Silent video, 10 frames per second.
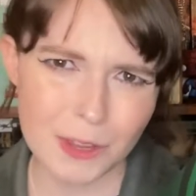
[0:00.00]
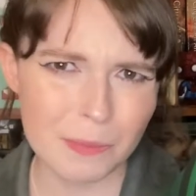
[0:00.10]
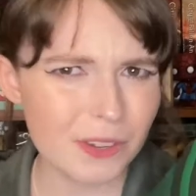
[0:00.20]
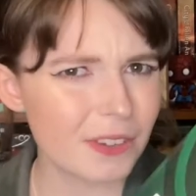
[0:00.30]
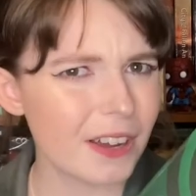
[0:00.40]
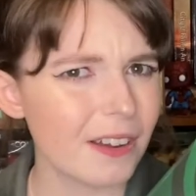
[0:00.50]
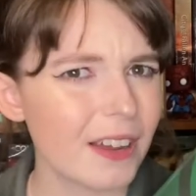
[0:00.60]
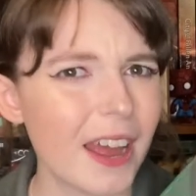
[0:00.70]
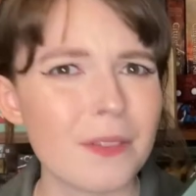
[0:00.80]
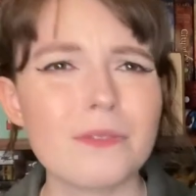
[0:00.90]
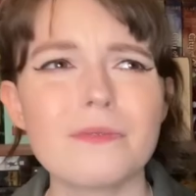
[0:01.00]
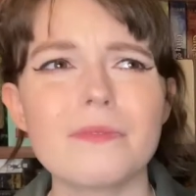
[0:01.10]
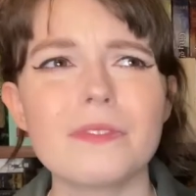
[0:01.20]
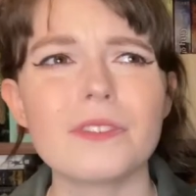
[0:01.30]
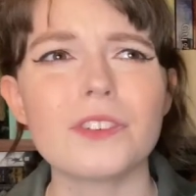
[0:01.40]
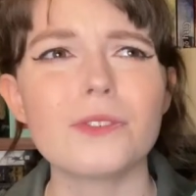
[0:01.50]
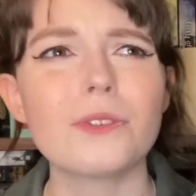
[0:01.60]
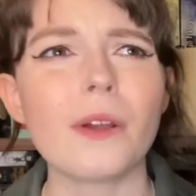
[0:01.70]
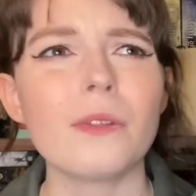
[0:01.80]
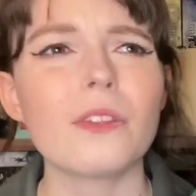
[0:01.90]
You miss her, and you
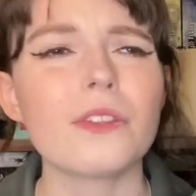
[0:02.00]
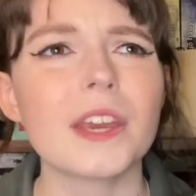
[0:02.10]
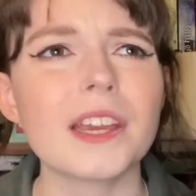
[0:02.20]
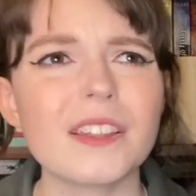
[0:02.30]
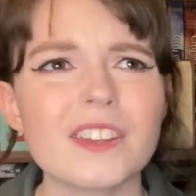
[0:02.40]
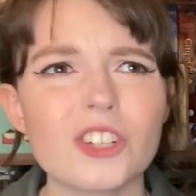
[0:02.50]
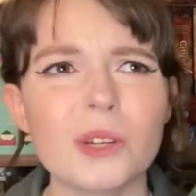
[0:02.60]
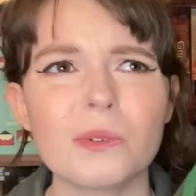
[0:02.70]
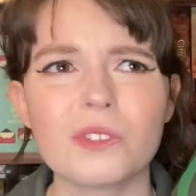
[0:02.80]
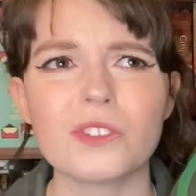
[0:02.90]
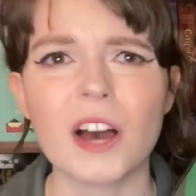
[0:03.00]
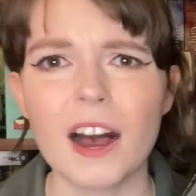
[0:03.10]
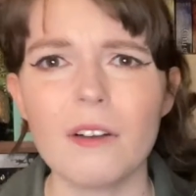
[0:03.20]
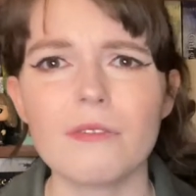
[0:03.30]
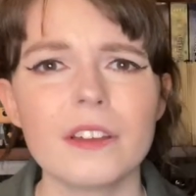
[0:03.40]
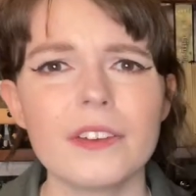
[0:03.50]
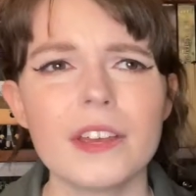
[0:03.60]
don't think that she was tough,